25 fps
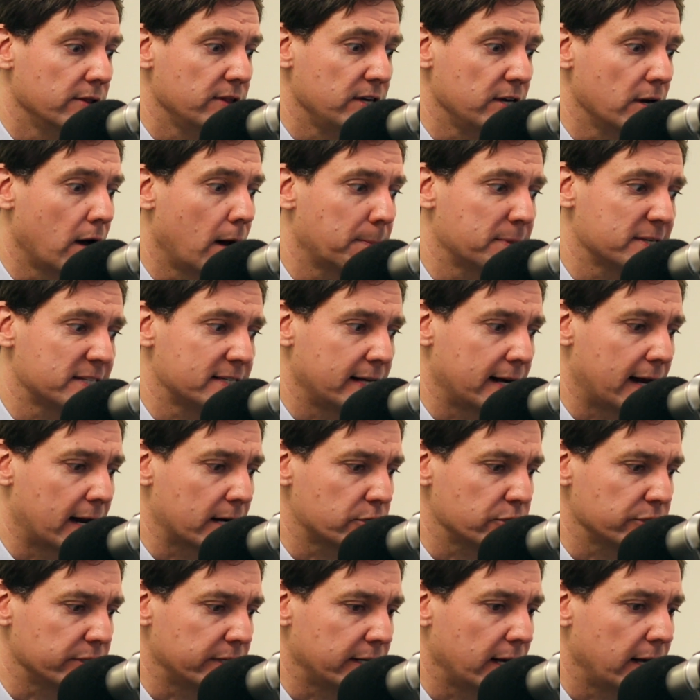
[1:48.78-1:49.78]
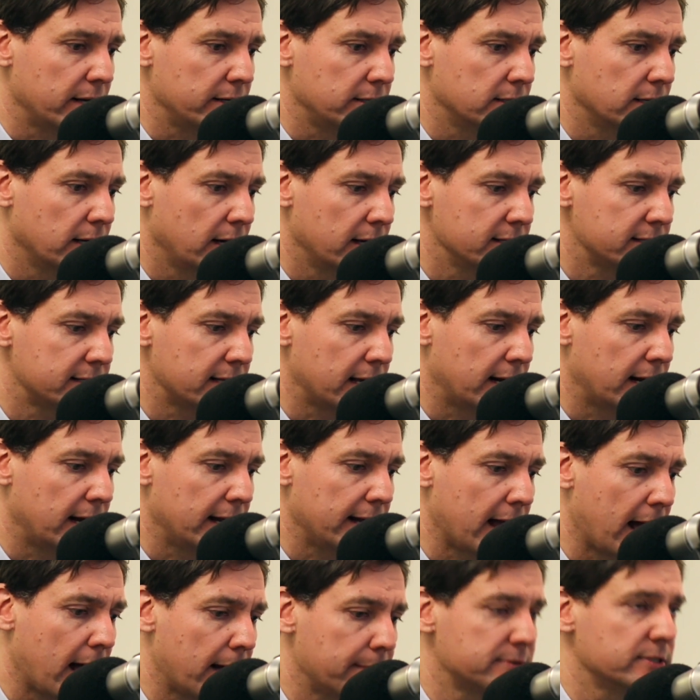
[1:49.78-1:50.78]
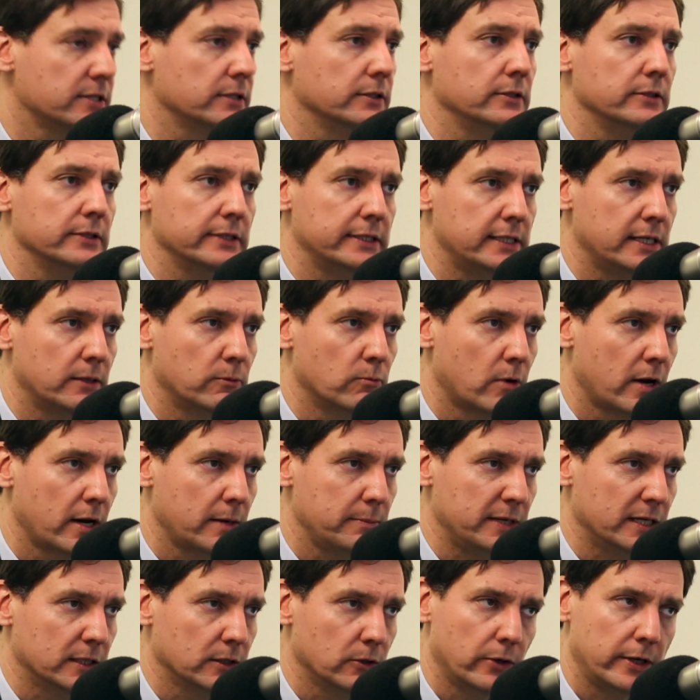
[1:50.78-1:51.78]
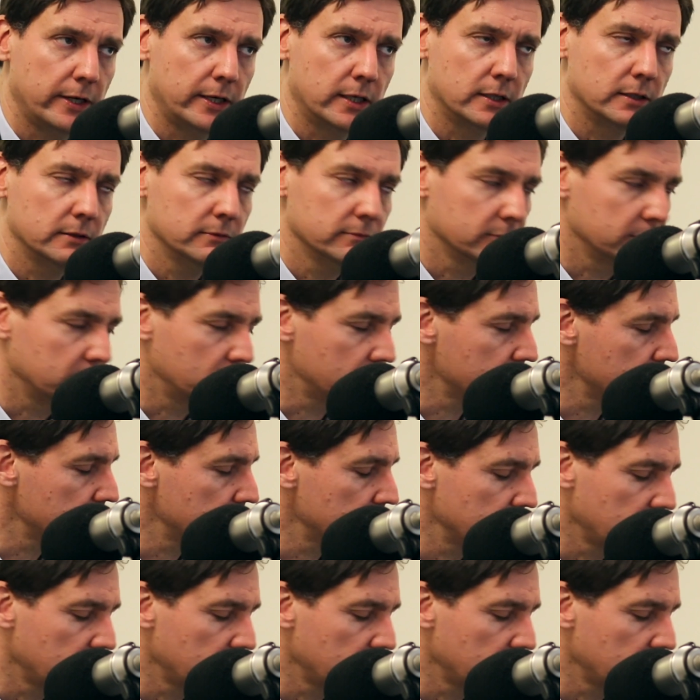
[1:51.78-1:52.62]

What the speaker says: the opposite, actually. I said I absolutely didn't want to be a lawyer. There's